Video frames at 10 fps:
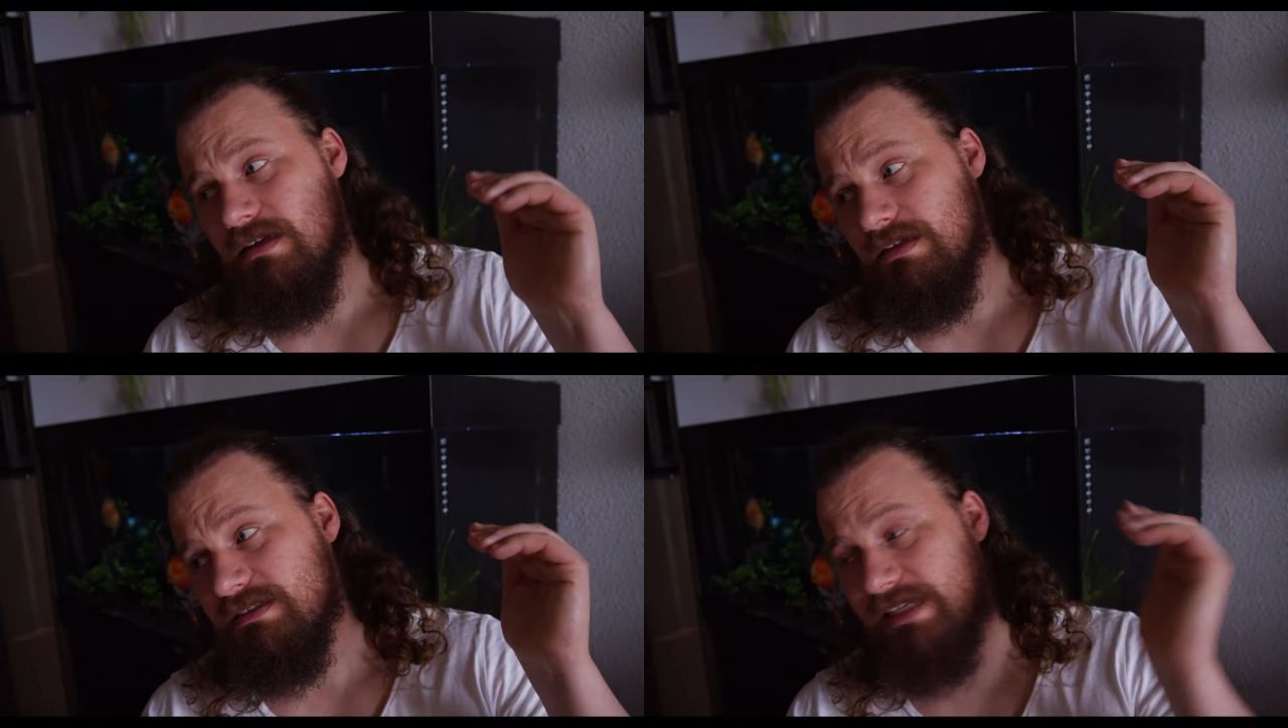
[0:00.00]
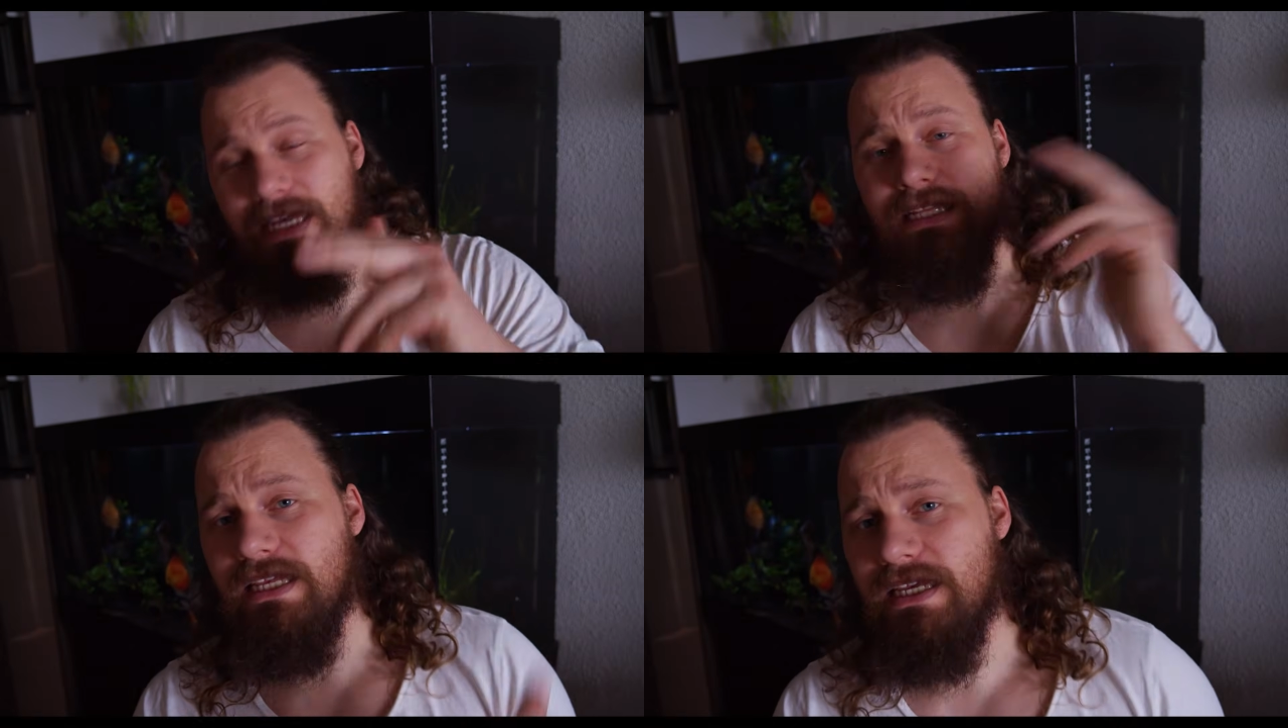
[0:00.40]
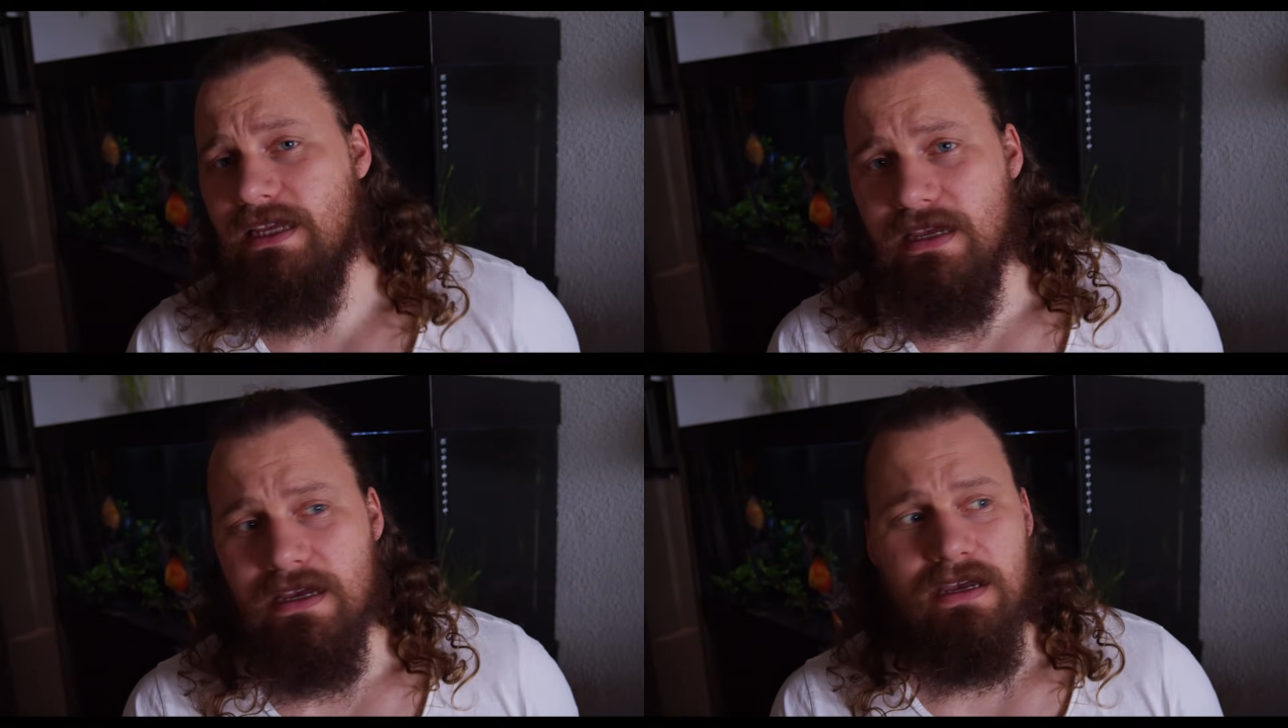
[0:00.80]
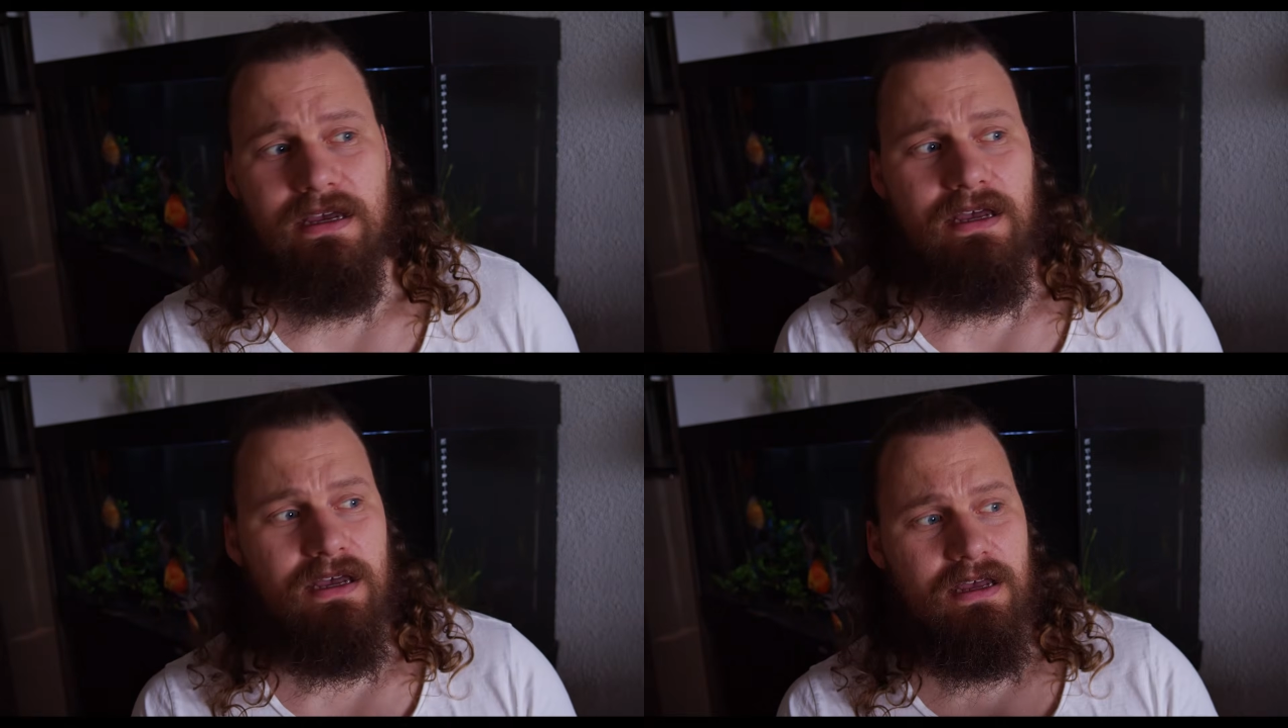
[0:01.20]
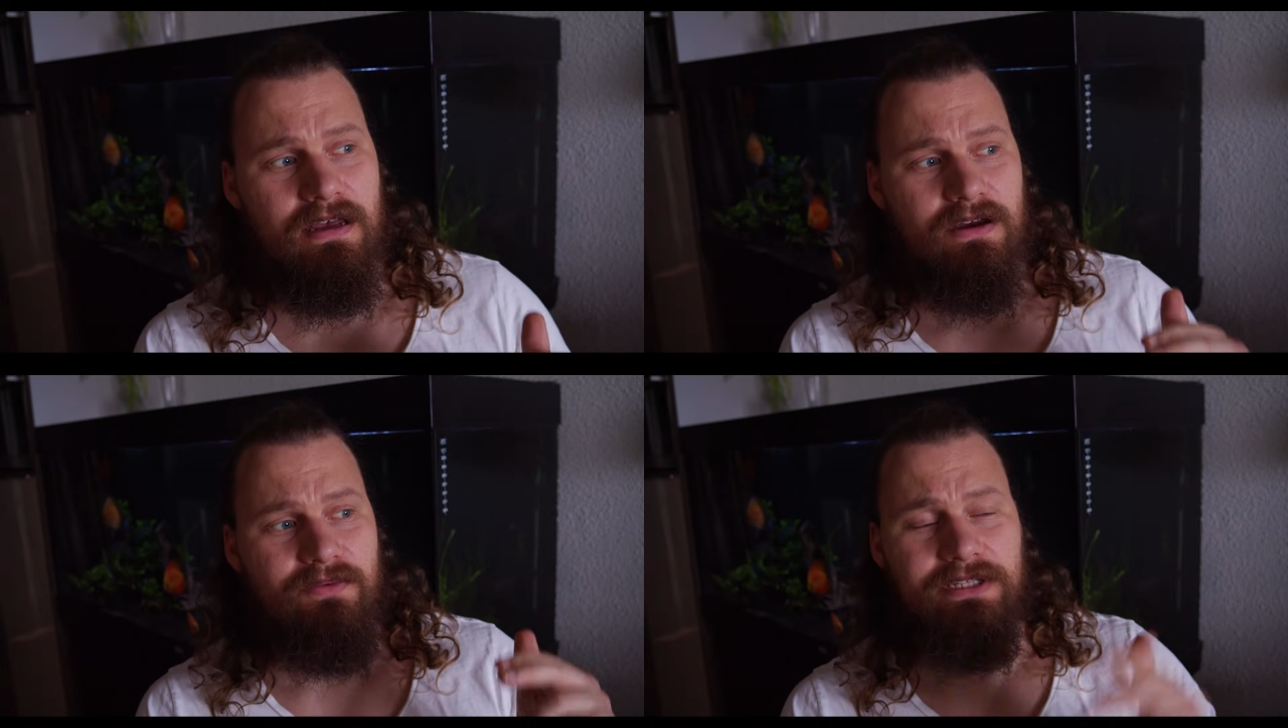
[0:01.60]
Secondly,
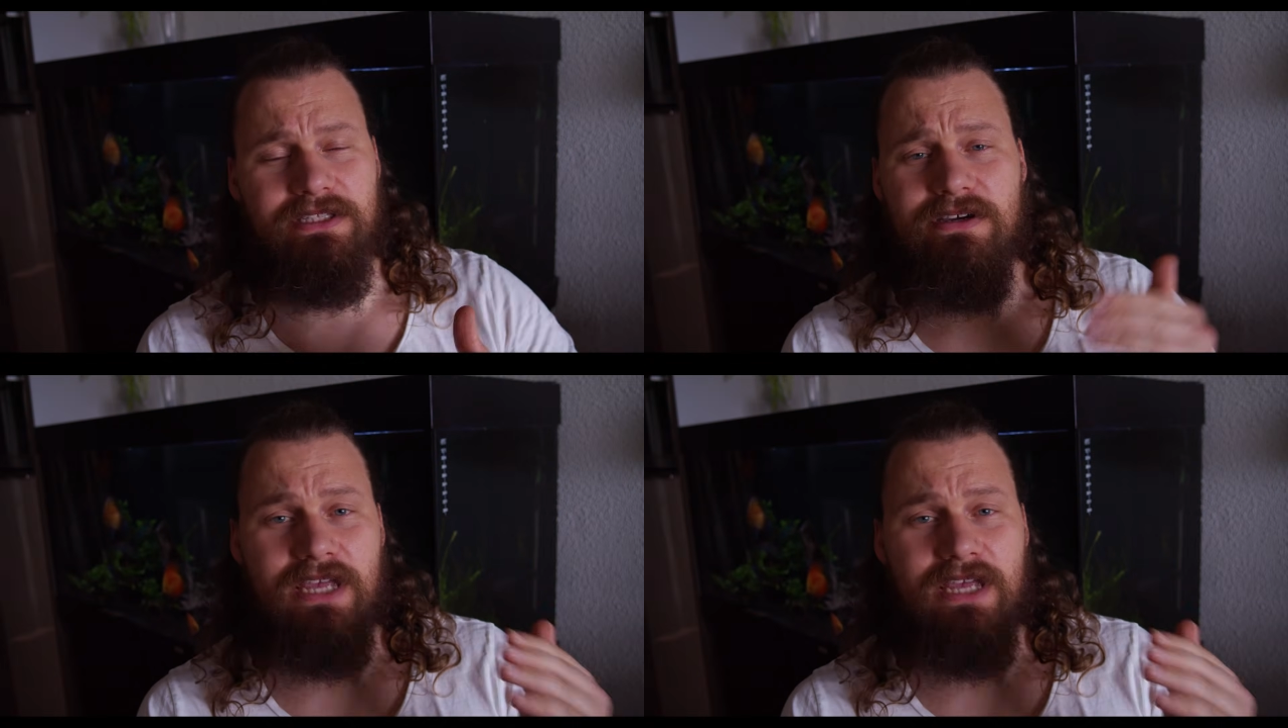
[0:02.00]
red-tailed